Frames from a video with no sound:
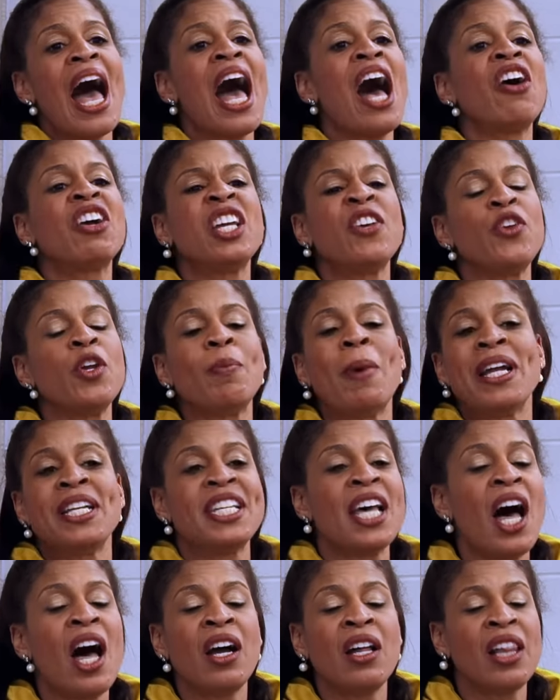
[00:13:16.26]
I'll, I'll give you my
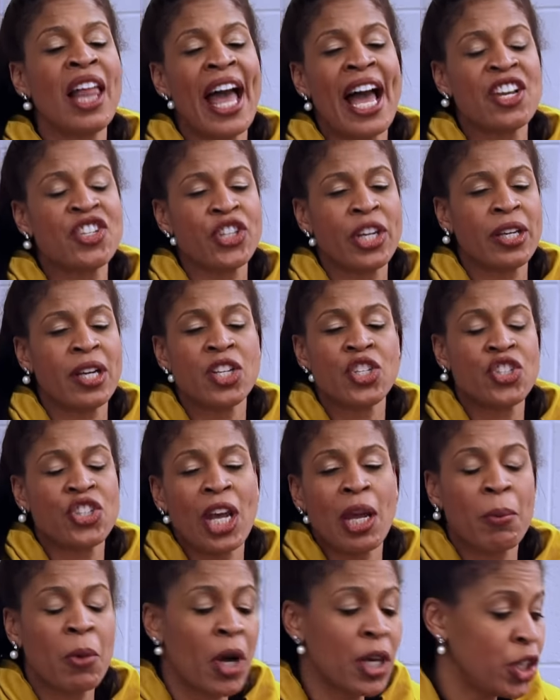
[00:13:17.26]
tongue lashing, because
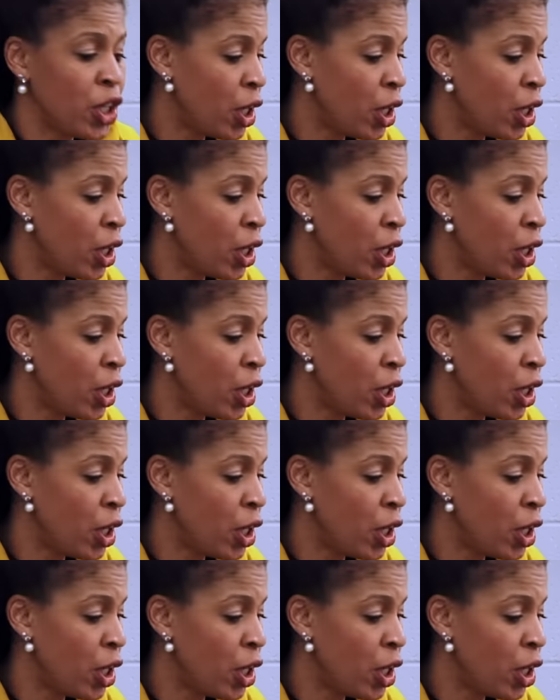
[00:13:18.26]
shame on